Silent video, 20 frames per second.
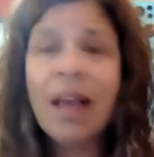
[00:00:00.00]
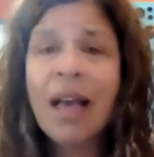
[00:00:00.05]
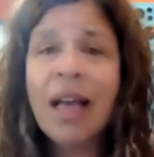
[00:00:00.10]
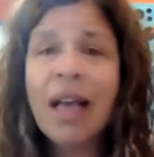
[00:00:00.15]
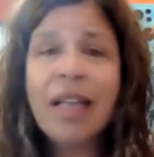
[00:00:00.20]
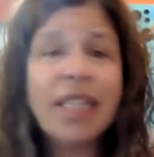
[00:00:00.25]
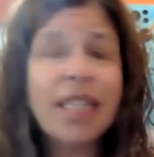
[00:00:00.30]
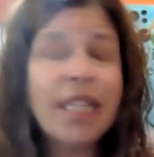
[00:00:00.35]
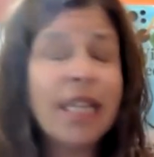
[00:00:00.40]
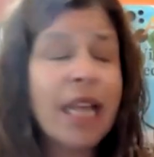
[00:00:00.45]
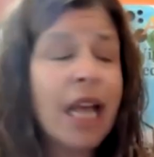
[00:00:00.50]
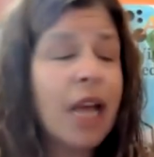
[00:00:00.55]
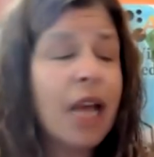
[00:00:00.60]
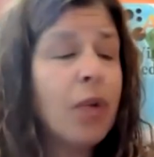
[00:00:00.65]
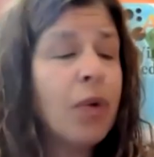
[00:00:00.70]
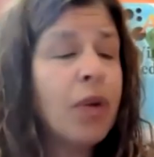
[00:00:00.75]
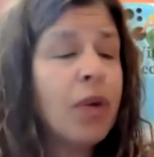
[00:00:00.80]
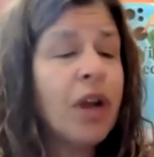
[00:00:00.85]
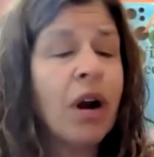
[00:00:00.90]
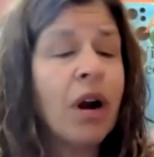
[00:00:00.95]
And today
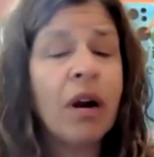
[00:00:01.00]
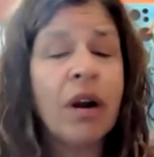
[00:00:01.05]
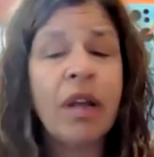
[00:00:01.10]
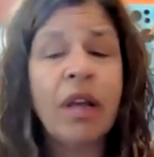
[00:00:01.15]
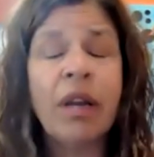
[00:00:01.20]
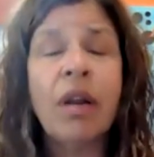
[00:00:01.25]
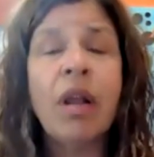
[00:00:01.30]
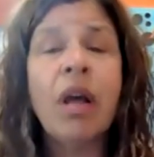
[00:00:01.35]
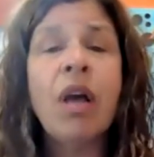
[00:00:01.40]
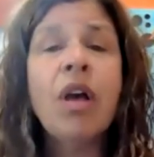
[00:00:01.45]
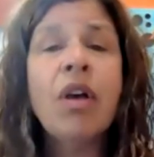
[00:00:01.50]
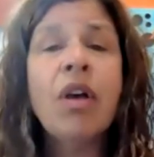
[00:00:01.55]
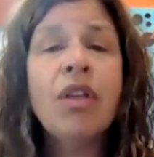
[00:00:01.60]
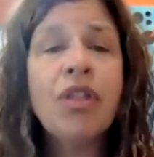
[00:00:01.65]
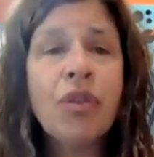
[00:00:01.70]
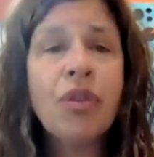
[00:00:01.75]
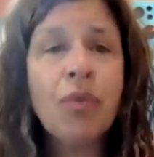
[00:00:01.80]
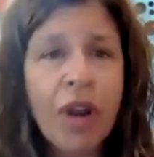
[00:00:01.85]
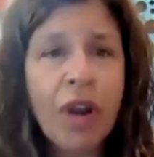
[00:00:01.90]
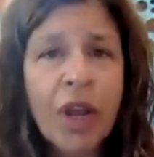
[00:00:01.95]
we are in
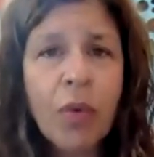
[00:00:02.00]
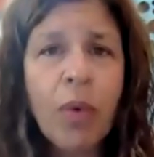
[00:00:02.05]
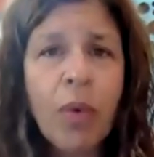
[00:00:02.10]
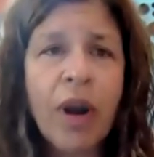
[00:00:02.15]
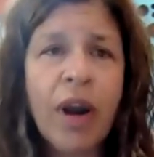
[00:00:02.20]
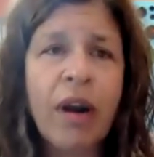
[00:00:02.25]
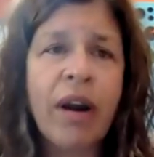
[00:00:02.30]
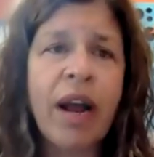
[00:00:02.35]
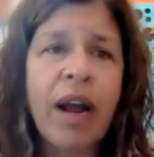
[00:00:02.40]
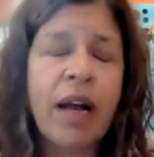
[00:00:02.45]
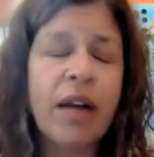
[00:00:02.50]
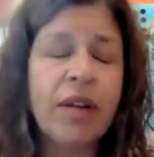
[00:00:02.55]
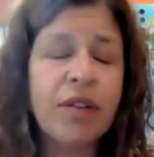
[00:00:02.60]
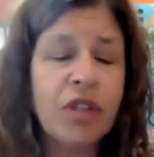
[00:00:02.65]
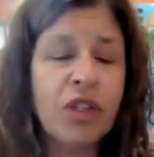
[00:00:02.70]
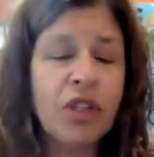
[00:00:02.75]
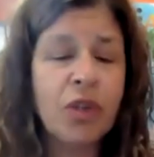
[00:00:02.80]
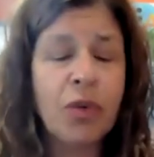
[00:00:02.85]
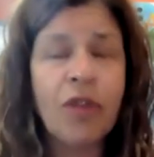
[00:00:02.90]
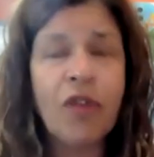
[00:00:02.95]
three
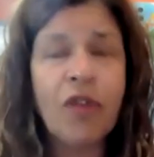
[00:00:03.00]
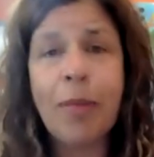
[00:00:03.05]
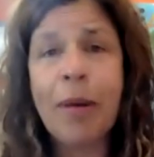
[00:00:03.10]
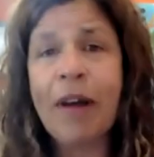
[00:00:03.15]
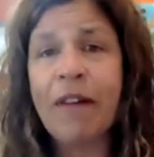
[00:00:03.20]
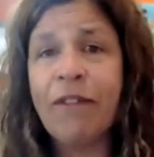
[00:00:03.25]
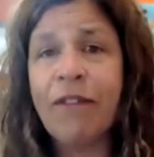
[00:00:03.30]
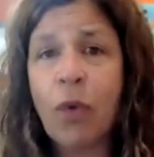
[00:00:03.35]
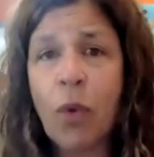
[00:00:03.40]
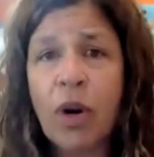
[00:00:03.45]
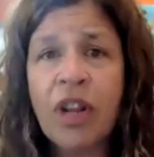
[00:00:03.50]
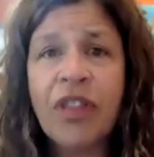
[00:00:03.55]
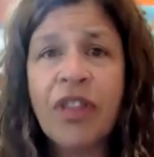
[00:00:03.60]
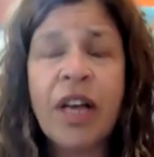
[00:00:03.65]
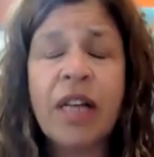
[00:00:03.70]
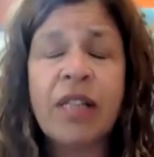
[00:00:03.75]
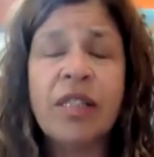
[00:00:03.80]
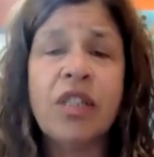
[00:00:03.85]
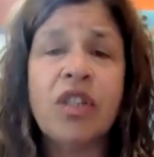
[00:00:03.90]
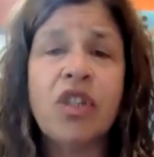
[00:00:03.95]
warehouses. We have about
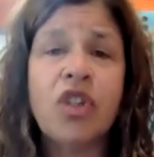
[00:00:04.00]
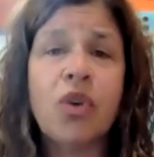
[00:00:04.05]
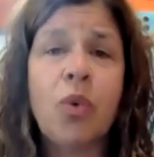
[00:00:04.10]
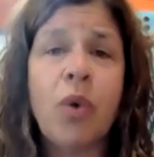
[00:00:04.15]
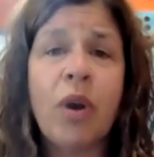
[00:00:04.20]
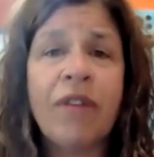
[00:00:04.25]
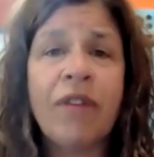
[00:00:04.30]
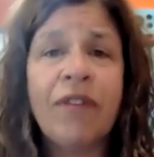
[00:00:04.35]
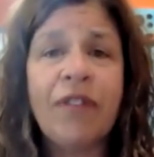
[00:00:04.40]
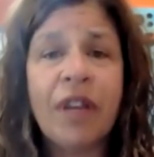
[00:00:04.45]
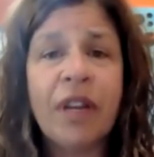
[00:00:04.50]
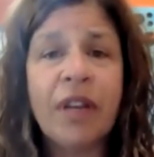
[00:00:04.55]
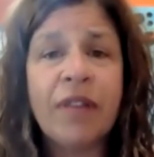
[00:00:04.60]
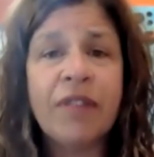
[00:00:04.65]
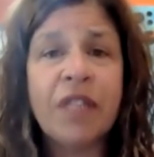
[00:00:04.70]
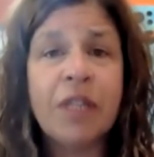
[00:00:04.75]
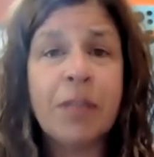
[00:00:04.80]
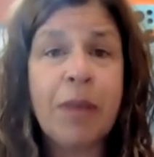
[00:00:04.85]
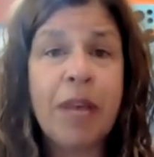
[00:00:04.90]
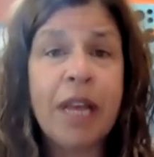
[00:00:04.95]
40,000 square feet of
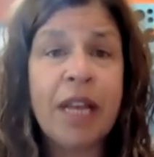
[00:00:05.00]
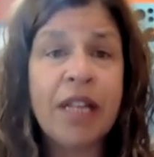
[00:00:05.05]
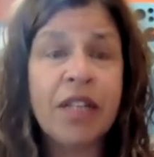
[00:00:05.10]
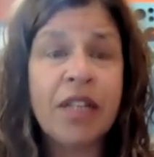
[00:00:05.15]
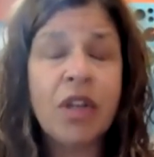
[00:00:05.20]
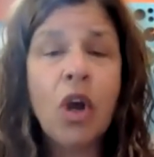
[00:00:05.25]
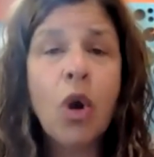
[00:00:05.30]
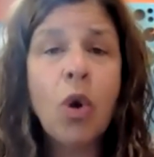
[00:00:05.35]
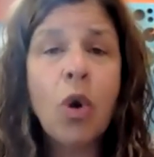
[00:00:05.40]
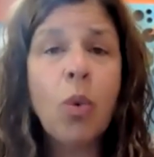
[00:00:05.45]
space.